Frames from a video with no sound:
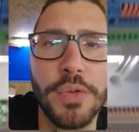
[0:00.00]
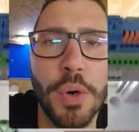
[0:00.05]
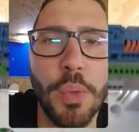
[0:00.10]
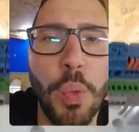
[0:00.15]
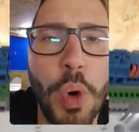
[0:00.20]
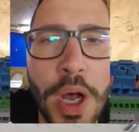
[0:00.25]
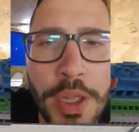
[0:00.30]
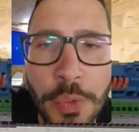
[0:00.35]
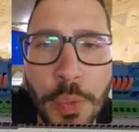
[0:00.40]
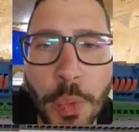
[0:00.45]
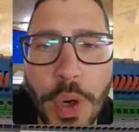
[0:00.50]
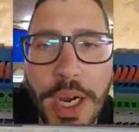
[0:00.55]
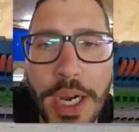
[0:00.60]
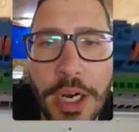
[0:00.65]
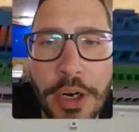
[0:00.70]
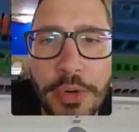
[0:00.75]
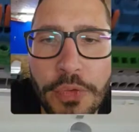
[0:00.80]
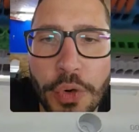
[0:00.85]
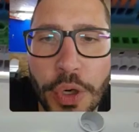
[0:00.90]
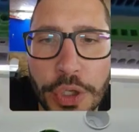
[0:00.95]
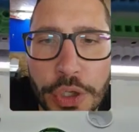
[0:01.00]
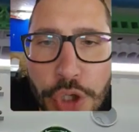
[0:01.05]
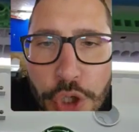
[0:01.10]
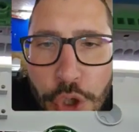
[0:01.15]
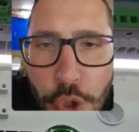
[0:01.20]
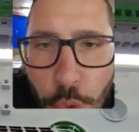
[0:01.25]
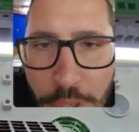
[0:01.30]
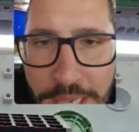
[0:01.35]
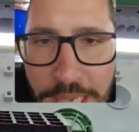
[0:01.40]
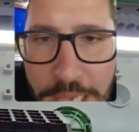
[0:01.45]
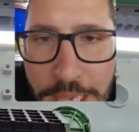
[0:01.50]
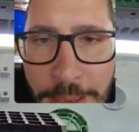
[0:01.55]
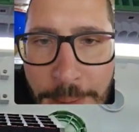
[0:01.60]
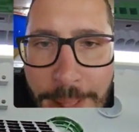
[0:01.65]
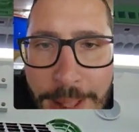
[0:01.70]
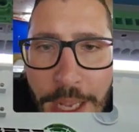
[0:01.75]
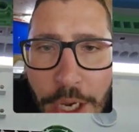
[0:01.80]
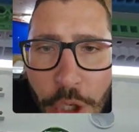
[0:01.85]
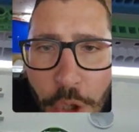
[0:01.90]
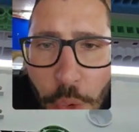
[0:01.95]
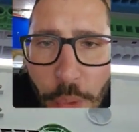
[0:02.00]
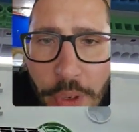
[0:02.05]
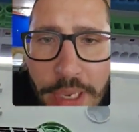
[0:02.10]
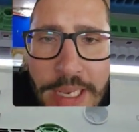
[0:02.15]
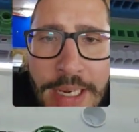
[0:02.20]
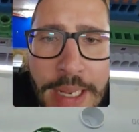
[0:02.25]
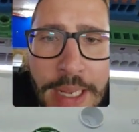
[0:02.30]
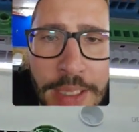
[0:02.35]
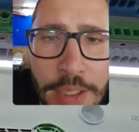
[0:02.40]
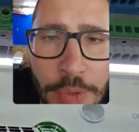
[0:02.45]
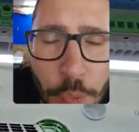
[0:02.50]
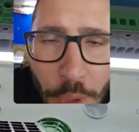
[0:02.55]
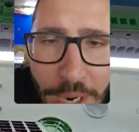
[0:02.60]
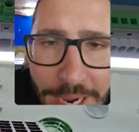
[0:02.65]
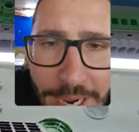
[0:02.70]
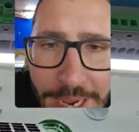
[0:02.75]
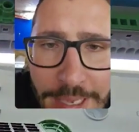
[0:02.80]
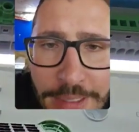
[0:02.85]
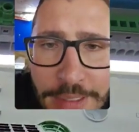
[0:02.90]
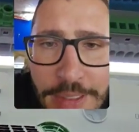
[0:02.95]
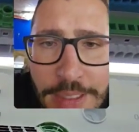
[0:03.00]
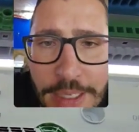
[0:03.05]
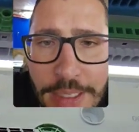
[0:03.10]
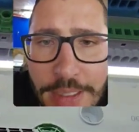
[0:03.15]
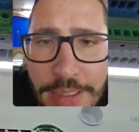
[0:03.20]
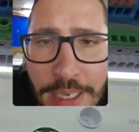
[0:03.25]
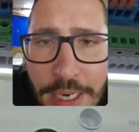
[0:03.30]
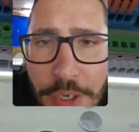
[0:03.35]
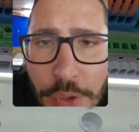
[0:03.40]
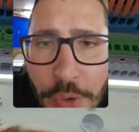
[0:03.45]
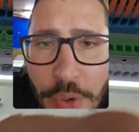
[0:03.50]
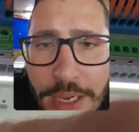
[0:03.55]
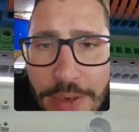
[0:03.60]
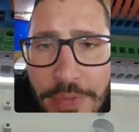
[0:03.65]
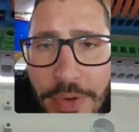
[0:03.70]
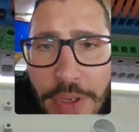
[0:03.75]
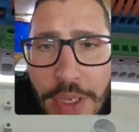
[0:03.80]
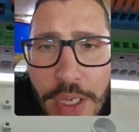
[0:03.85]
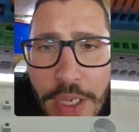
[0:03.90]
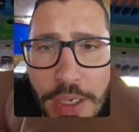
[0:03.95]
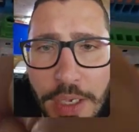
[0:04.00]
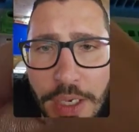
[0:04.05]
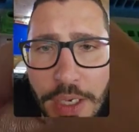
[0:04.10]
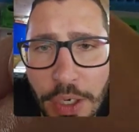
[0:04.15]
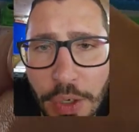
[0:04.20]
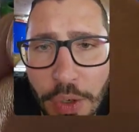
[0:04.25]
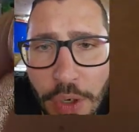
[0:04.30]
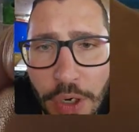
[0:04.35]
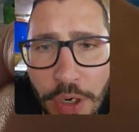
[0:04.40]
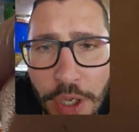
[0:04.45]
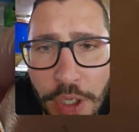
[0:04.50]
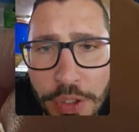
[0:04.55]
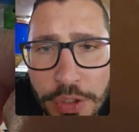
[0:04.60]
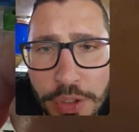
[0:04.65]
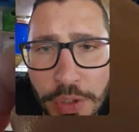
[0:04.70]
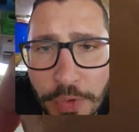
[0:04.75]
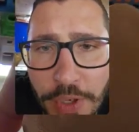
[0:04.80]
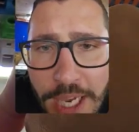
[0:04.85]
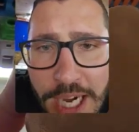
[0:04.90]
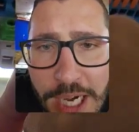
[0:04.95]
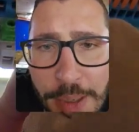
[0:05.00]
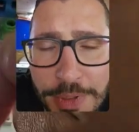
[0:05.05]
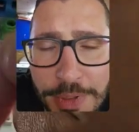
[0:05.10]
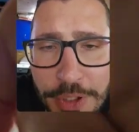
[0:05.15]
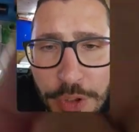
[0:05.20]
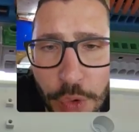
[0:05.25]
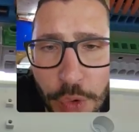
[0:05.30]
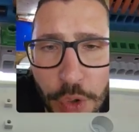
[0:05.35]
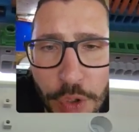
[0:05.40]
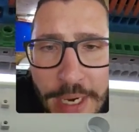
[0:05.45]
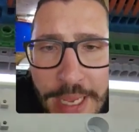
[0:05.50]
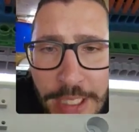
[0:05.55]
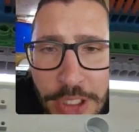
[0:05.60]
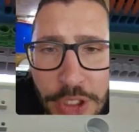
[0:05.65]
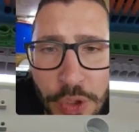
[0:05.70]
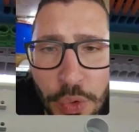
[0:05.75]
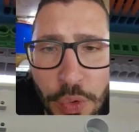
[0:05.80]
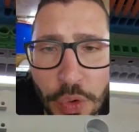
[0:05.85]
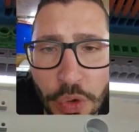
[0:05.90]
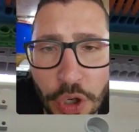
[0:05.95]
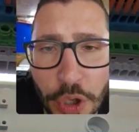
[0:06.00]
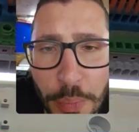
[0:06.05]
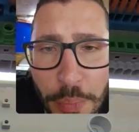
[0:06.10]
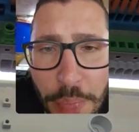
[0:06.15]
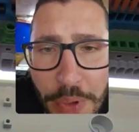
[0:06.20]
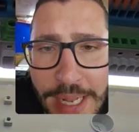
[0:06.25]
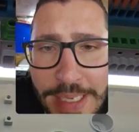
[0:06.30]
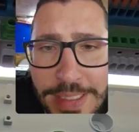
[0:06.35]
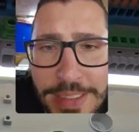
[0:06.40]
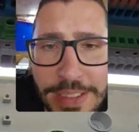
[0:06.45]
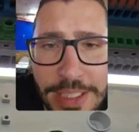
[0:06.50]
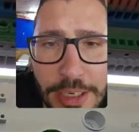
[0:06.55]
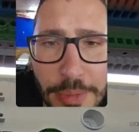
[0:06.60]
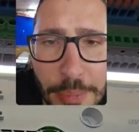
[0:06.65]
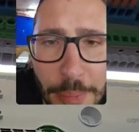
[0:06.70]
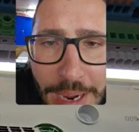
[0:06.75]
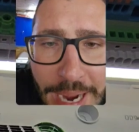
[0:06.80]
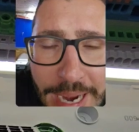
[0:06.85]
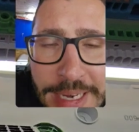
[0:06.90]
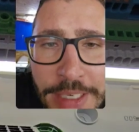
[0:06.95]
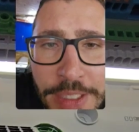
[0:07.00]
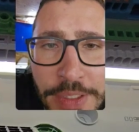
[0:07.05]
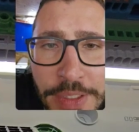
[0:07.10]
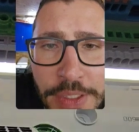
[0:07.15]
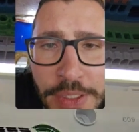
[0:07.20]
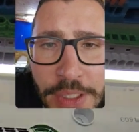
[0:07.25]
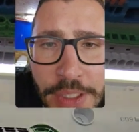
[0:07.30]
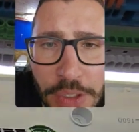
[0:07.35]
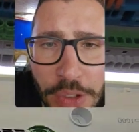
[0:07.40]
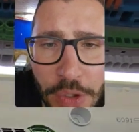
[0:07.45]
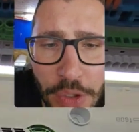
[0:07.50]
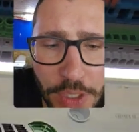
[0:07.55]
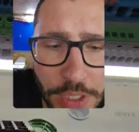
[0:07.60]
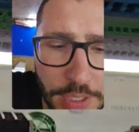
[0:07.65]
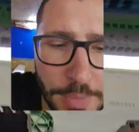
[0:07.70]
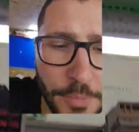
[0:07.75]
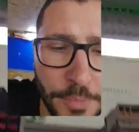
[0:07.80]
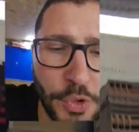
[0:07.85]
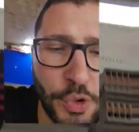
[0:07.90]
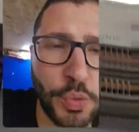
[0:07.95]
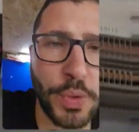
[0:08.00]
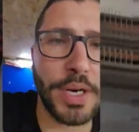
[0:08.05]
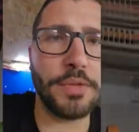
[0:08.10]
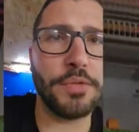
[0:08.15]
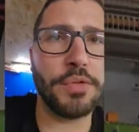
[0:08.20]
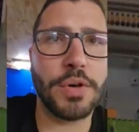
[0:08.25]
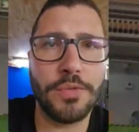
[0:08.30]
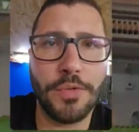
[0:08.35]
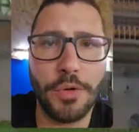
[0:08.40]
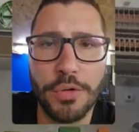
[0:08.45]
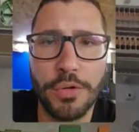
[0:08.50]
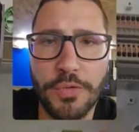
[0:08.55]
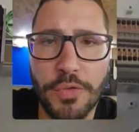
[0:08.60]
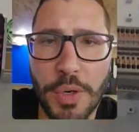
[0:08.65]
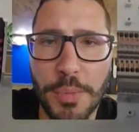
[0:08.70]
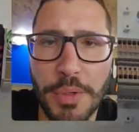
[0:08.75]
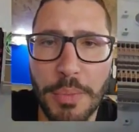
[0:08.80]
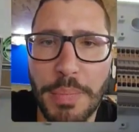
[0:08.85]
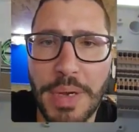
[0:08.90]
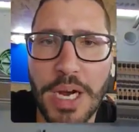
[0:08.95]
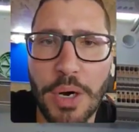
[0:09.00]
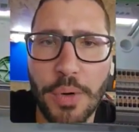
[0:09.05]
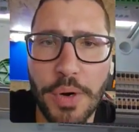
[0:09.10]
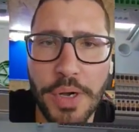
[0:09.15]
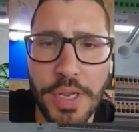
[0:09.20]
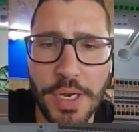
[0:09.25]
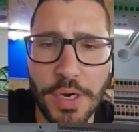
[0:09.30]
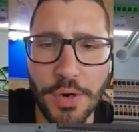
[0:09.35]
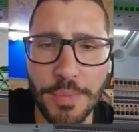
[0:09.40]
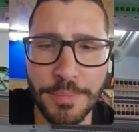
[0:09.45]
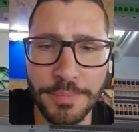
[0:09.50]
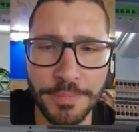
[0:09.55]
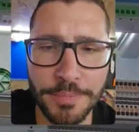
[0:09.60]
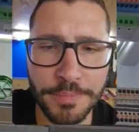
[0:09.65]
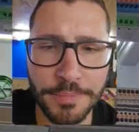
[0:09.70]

for one wire for three green and white and then you have here lots of cables to connect to or plus and minus um, 24 volt from the power here